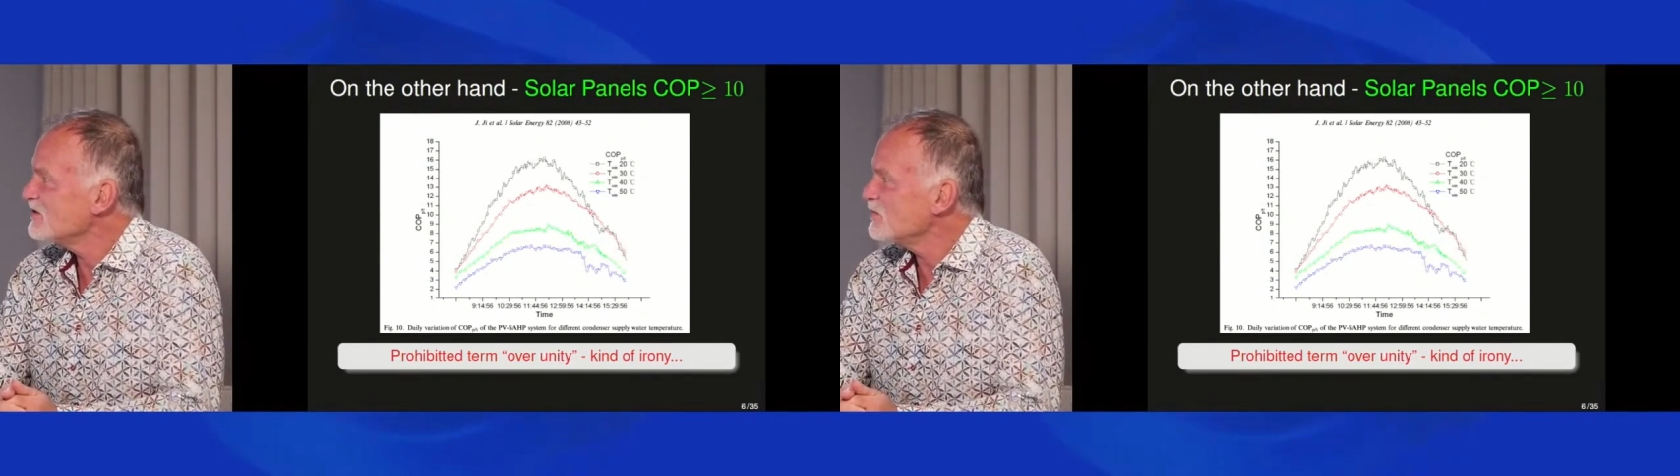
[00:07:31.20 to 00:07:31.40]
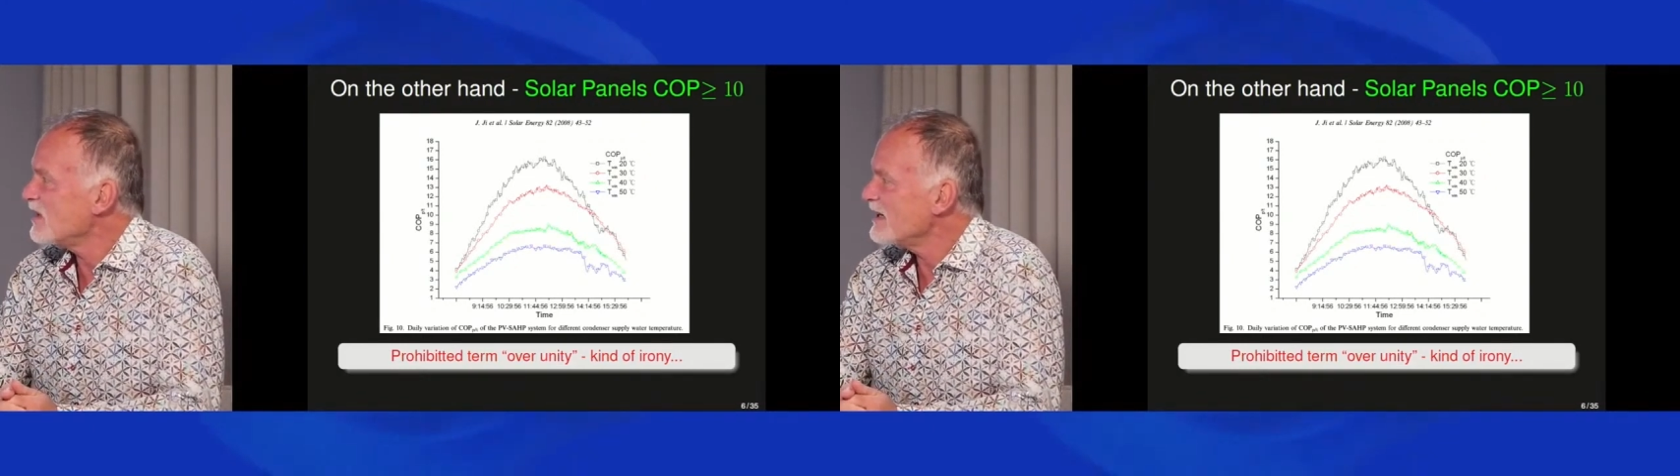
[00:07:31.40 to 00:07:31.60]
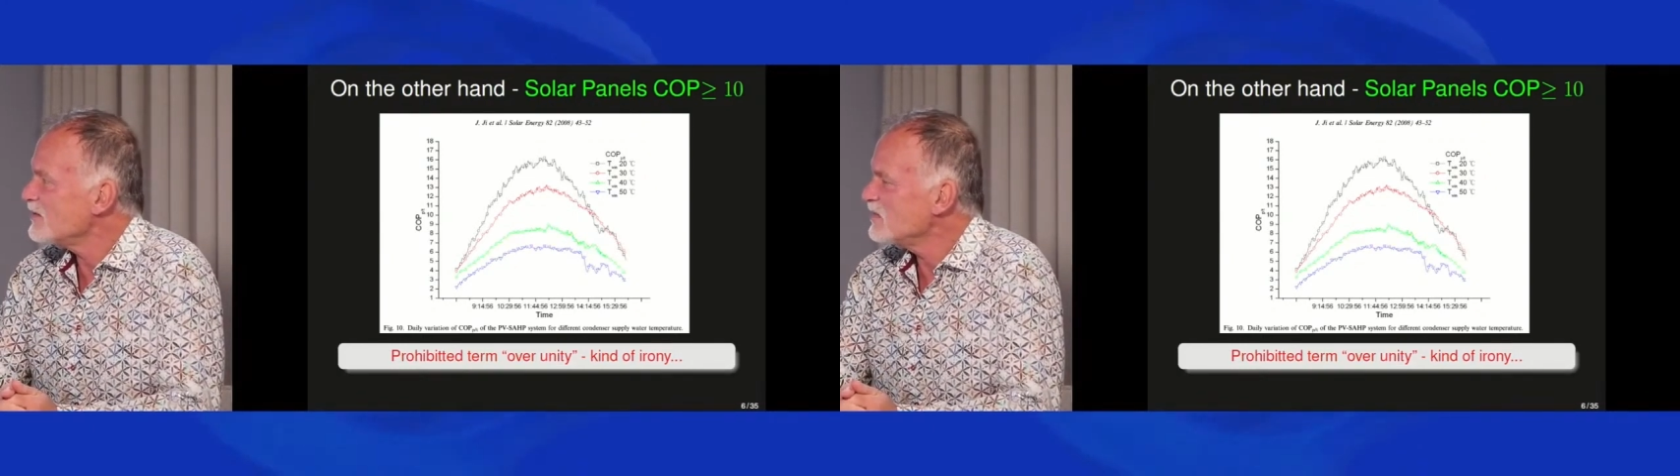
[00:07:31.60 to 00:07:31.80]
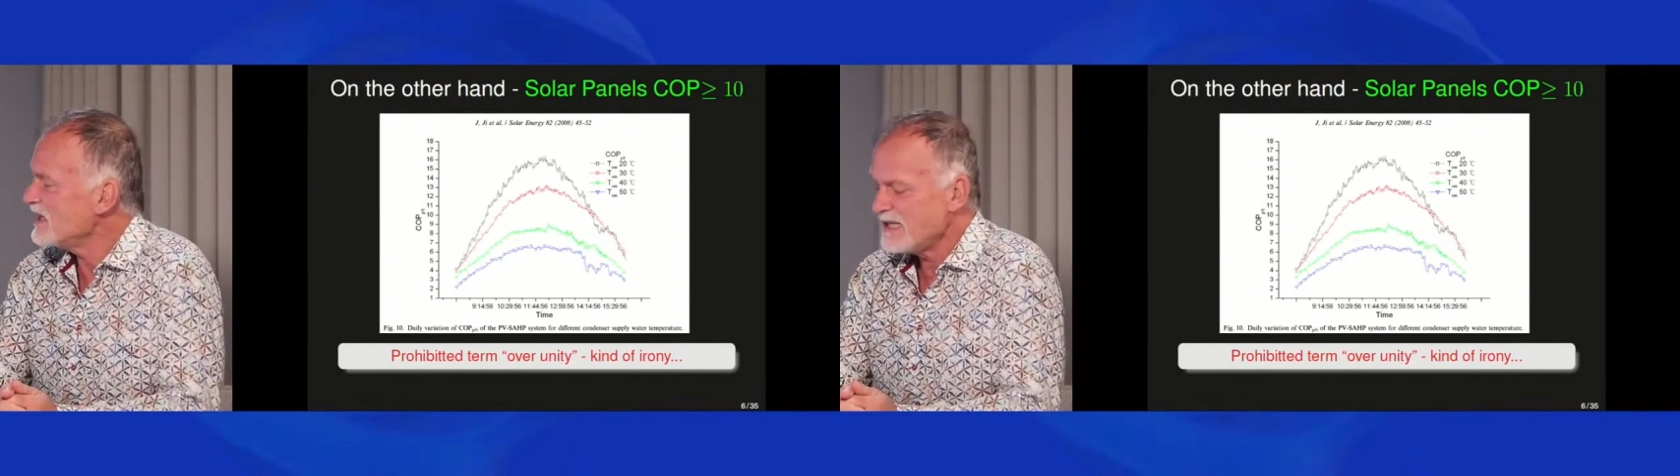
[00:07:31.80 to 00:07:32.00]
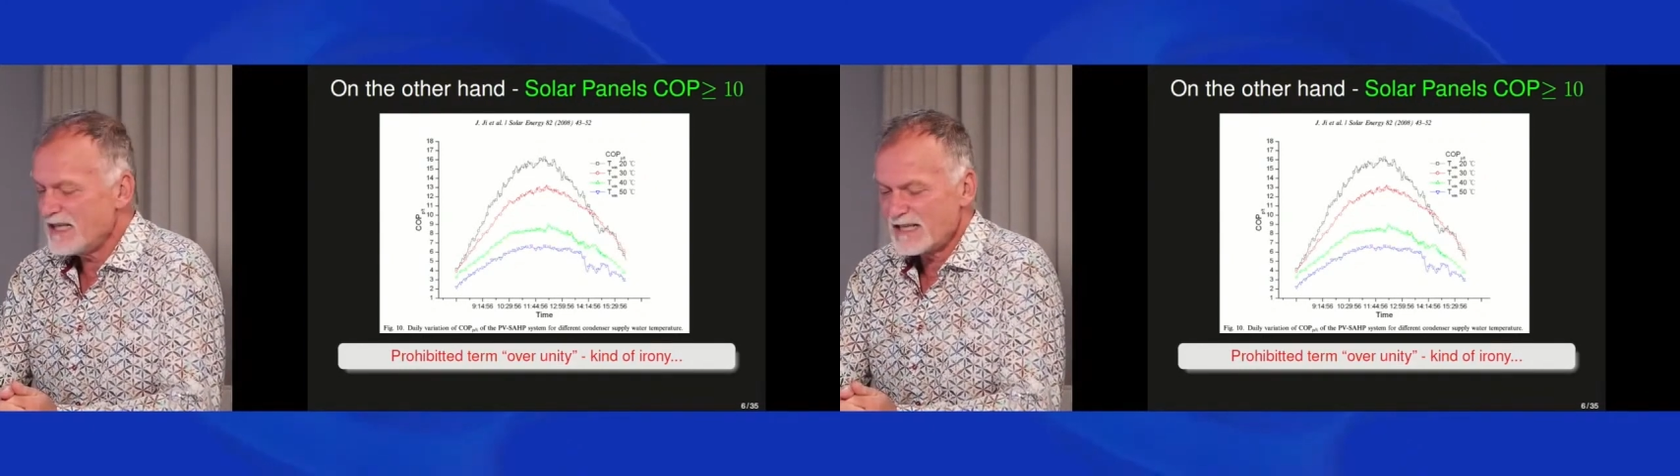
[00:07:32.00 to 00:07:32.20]
my
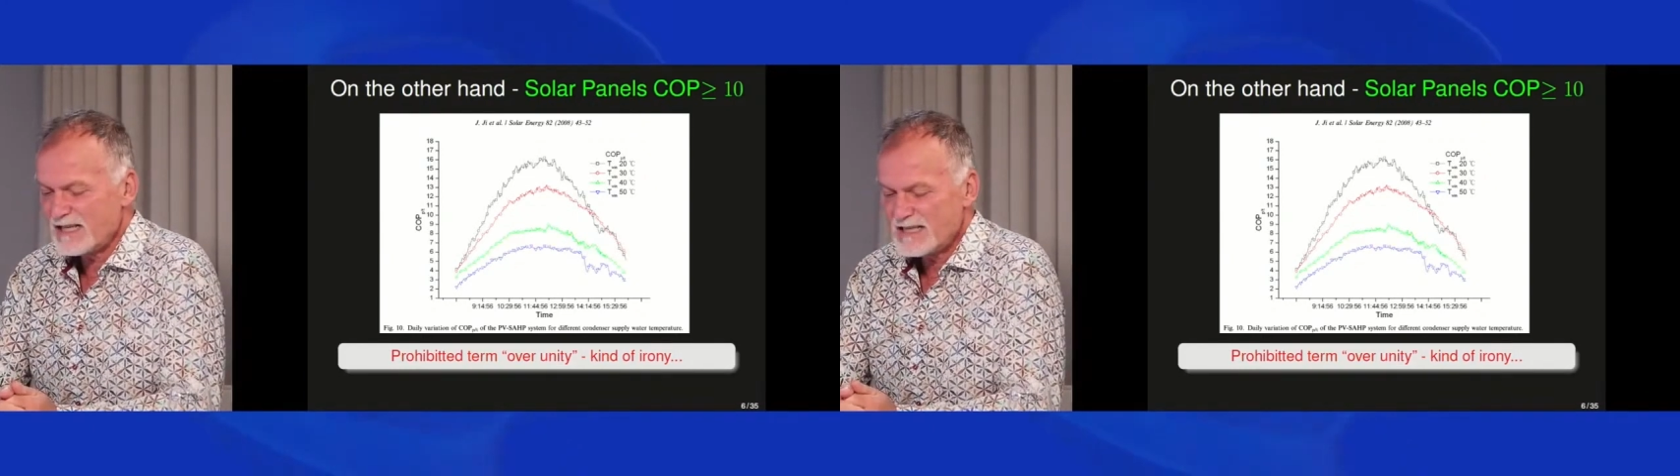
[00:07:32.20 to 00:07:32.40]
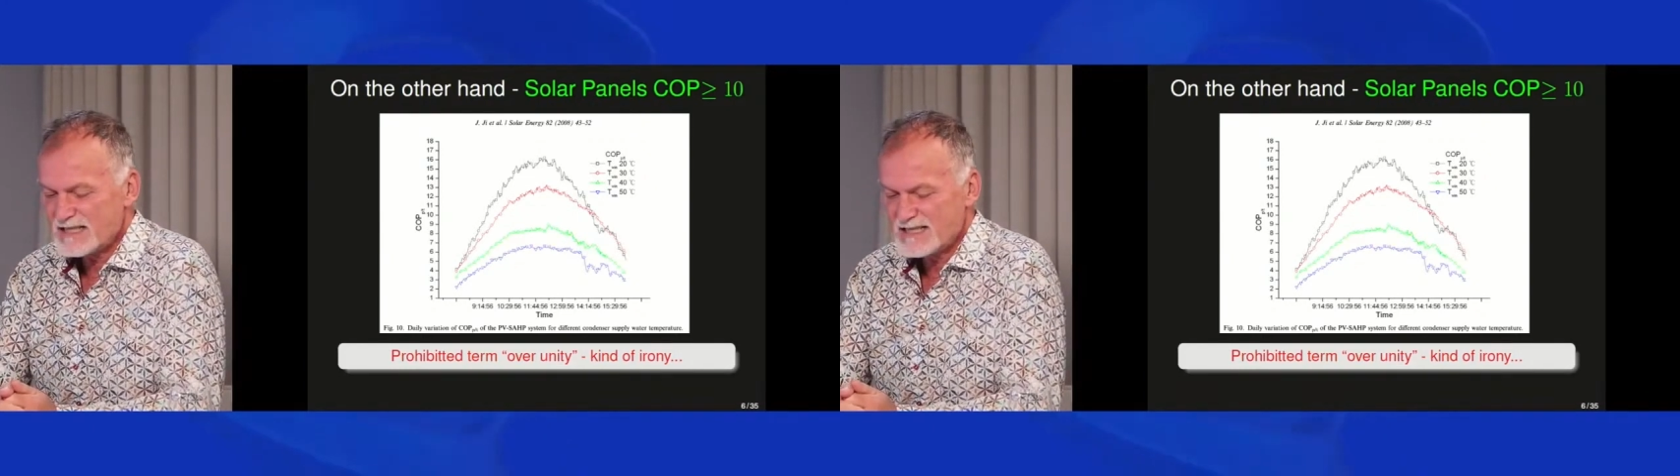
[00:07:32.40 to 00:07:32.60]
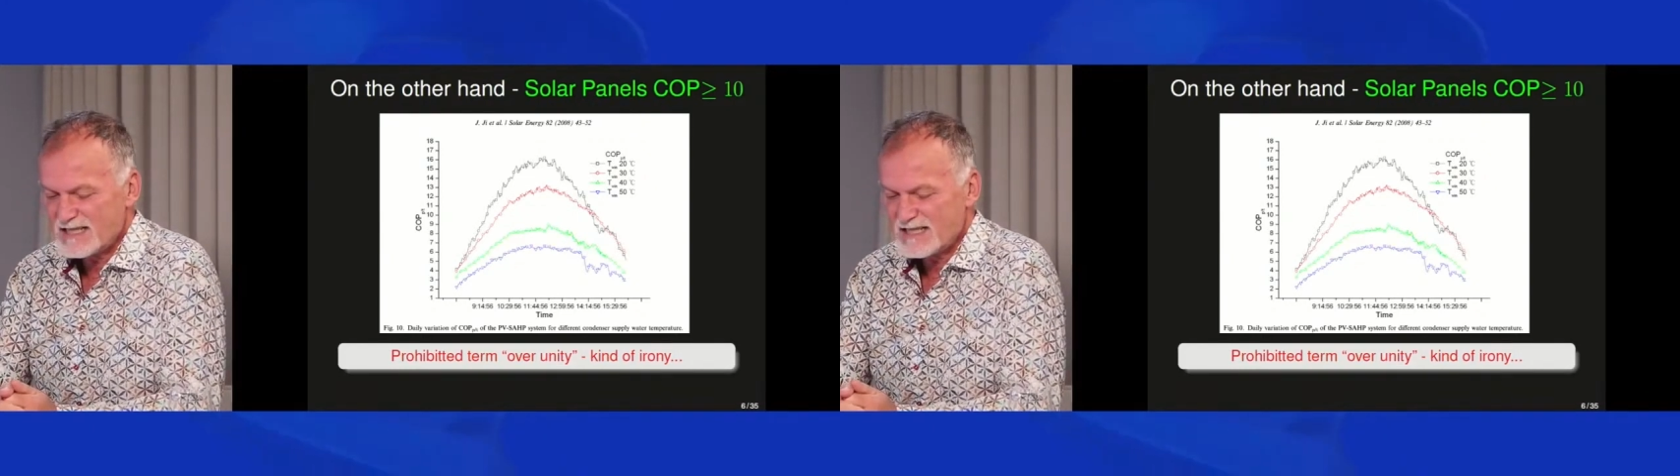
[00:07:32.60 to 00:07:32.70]
opinion, it's